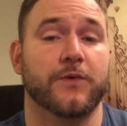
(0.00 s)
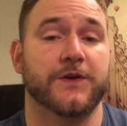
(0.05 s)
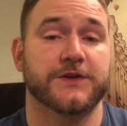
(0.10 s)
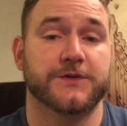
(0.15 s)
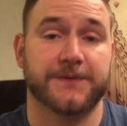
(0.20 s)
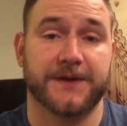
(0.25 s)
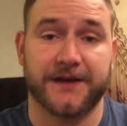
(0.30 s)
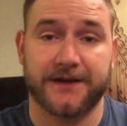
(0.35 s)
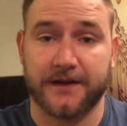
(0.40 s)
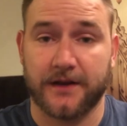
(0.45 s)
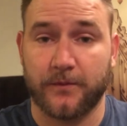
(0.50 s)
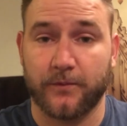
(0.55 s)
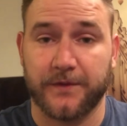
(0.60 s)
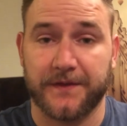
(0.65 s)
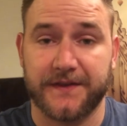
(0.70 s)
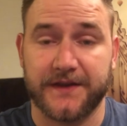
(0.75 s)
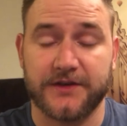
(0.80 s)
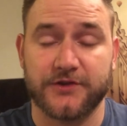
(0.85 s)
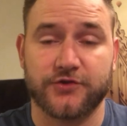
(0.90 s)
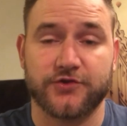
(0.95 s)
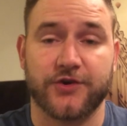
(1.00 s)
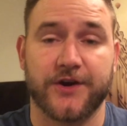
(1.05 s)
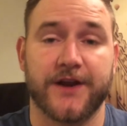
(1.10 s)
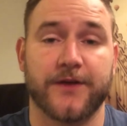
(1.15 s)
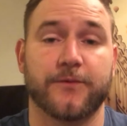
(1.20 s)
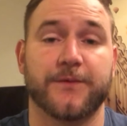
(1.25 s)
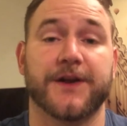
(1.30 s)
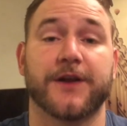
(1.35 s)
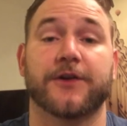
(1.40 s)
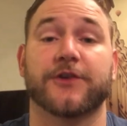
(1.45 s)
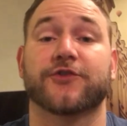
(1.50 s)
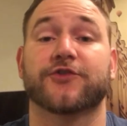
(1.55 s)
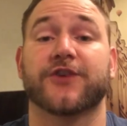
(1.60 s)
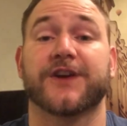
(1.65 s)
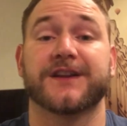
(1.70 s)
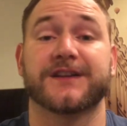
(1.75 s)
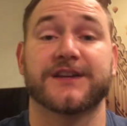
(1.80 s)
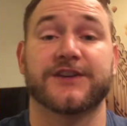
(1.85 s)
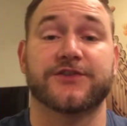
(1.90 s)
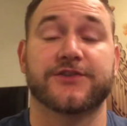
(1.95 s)
once we get done with this tray, when we go to
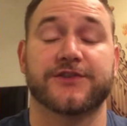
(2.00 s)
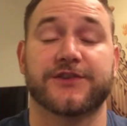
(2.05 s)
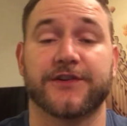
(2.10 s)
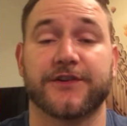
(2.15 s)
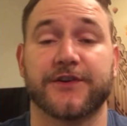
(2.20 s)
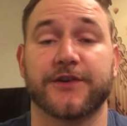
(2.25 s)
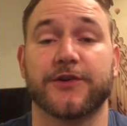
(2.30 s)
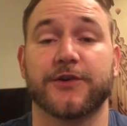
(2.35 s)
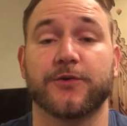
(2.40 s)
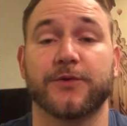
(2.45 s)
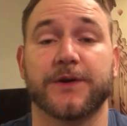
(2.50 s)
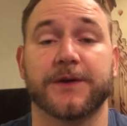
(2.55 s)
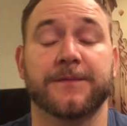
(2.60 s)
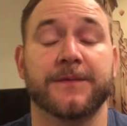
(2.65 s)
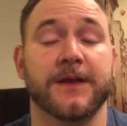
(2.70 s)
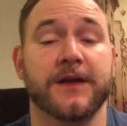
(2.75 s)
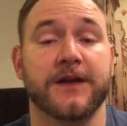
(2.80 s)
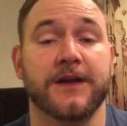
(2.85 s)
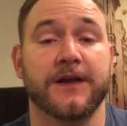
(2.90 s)
transition to the new one,